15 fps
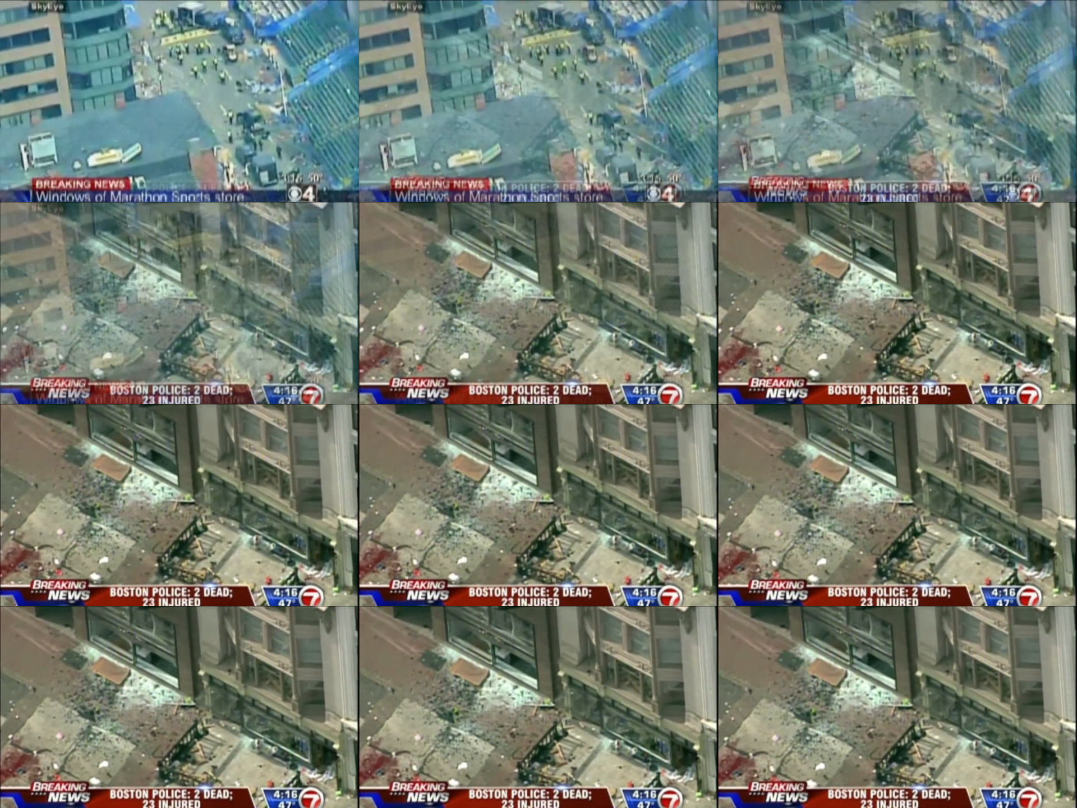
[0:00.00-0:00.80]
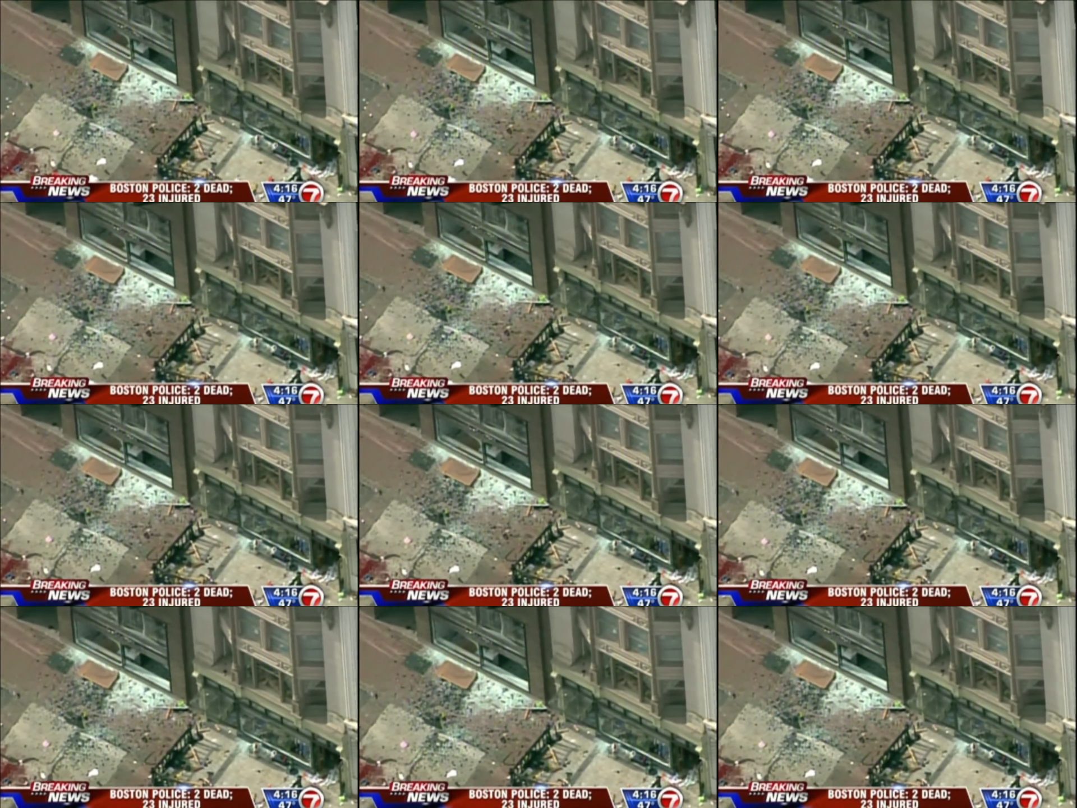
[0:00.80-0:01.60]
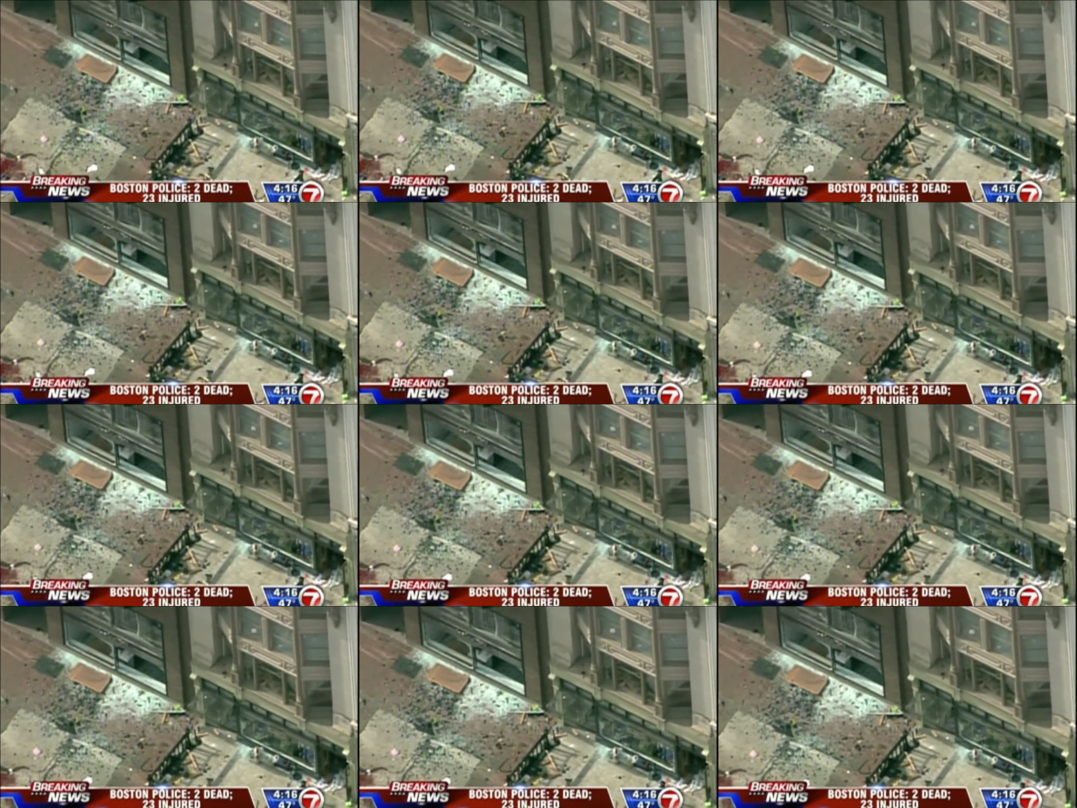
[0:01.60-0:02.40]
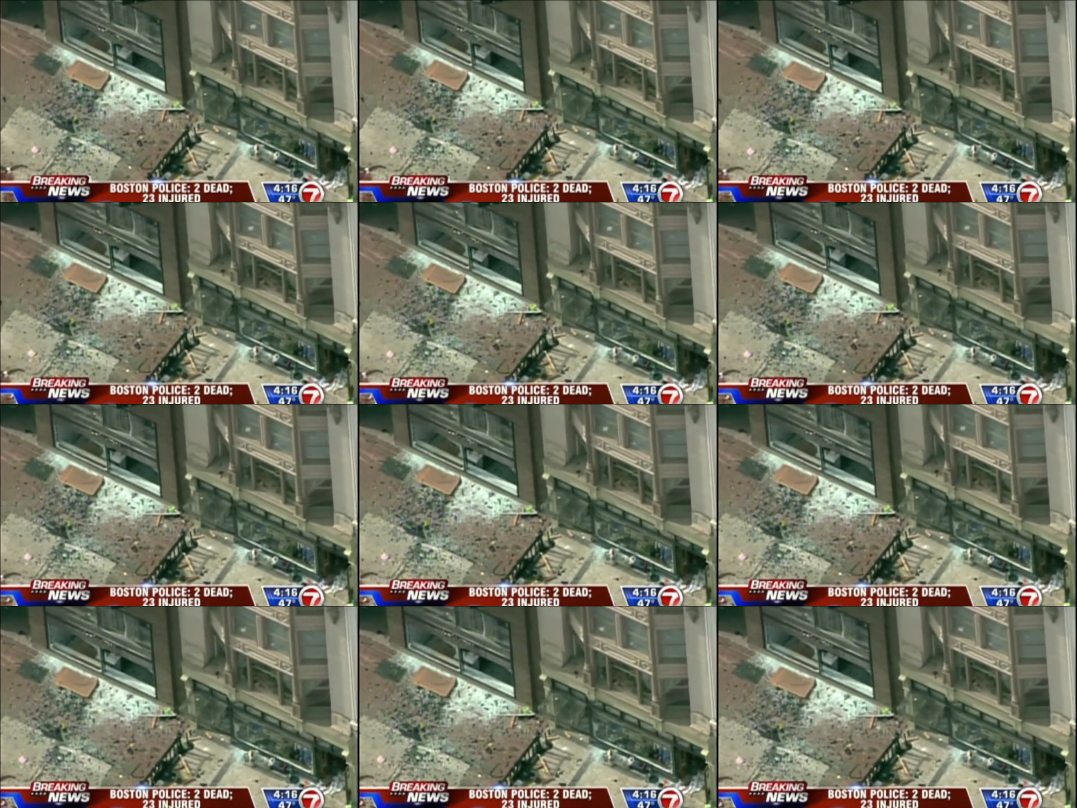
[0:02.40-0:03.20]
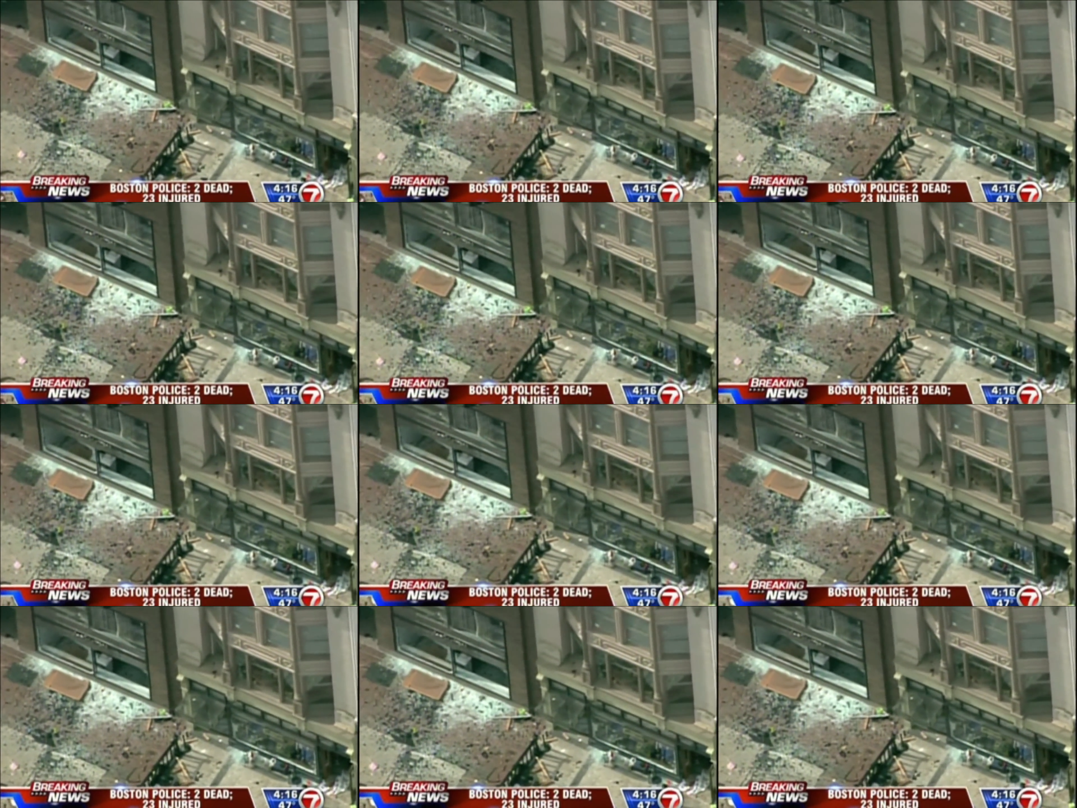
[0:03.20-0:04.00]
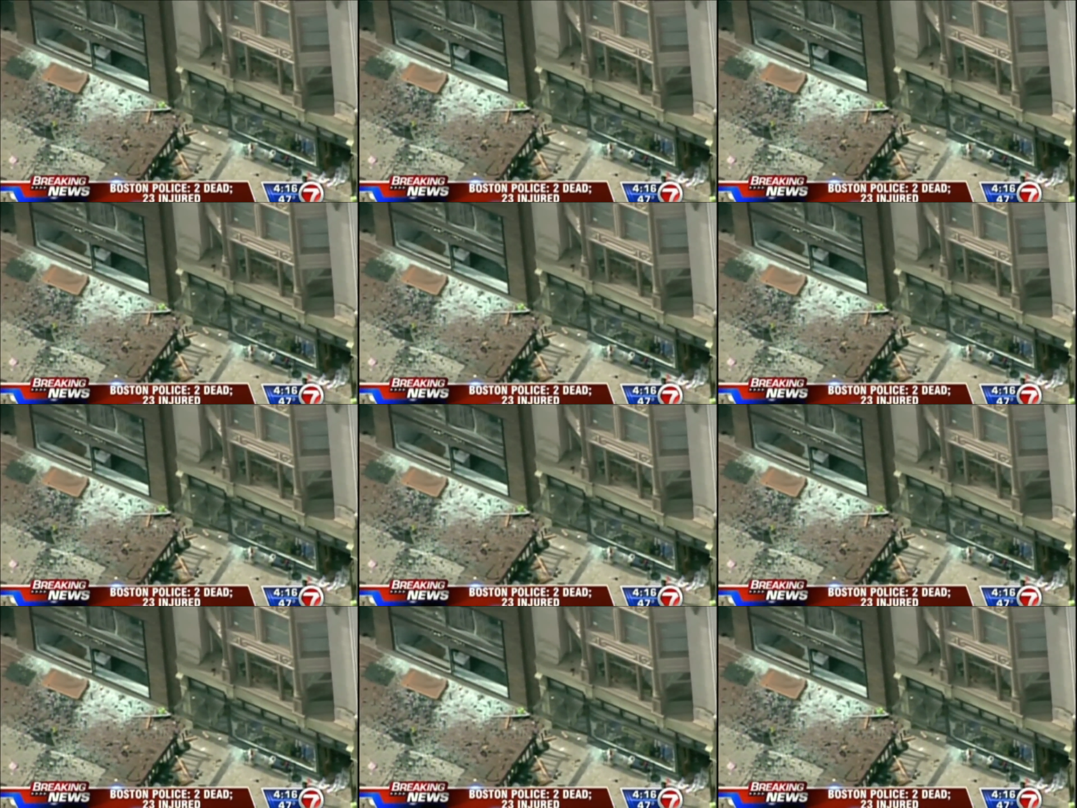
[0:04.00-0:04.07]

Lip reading: [unreadable: no face in view]